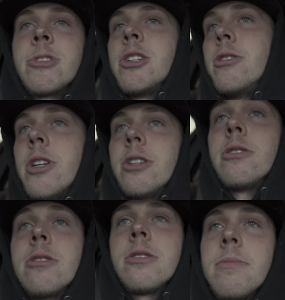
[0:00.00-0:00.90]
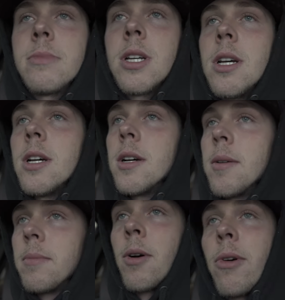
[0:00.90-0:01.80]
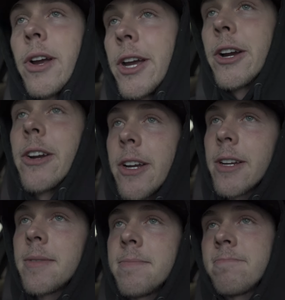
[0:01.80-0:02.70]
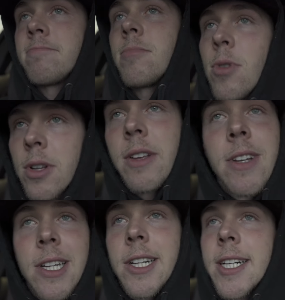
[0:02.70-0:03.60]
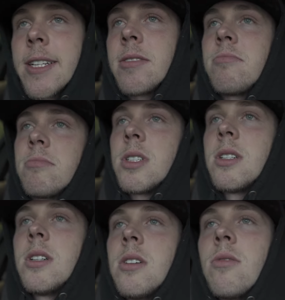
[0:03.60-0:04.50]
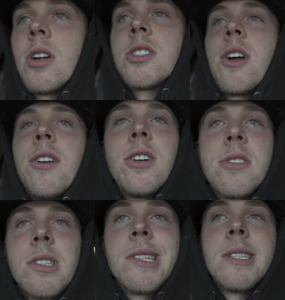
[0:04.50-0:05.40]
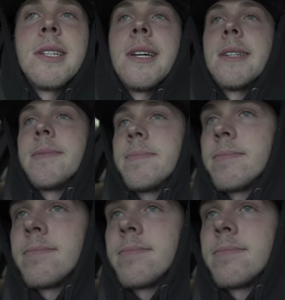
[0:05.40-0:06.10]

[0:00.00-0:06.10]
who knows? But we're here. We're living good. Want y'all know it's a good day